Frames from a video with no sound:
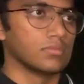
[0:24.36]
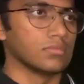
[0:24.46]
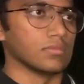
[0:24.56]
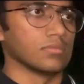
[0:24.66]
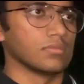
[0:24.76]

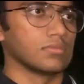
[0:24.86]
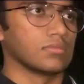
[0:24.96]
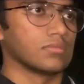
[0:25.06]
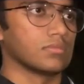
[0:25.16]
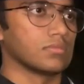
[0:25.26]

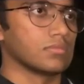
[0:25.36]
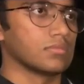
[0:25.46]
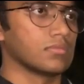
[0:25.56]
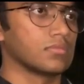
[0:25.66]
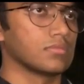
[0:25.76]

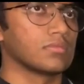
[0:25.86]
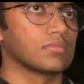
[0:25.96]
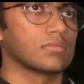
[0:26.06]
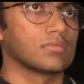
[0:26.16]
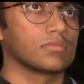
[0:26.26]

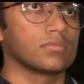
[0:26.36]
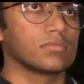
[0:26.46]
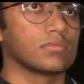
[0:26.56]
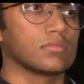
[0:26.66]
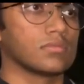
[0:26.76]

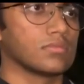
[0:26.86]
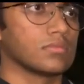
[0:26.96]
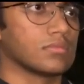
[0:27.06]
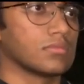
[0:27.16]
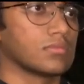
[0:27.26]

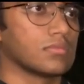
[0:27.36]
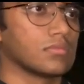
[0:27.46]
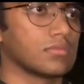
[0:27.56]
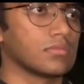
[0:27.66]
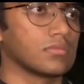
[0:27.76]

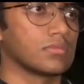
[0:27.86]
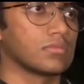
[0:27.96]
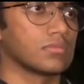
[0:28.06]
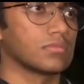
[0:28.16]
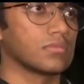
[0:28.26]

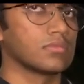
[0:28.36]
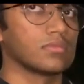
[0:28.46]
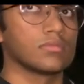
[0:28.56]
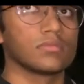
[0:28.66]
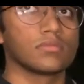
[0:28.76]

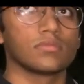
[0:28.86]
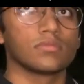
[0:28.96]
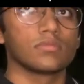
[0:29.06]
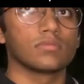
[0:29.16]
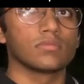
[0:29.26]

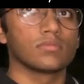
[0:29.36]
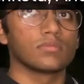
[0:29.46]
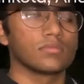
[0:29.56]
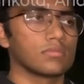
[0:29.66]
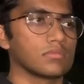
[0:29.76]

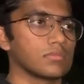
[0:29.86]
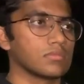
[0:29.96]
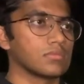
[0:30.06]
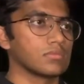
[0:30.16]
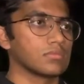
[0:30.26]

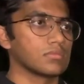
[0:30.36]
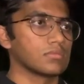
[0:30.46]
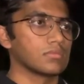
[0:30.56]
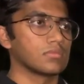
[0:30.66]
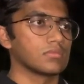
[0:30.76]

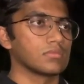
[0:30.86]
(not speaking)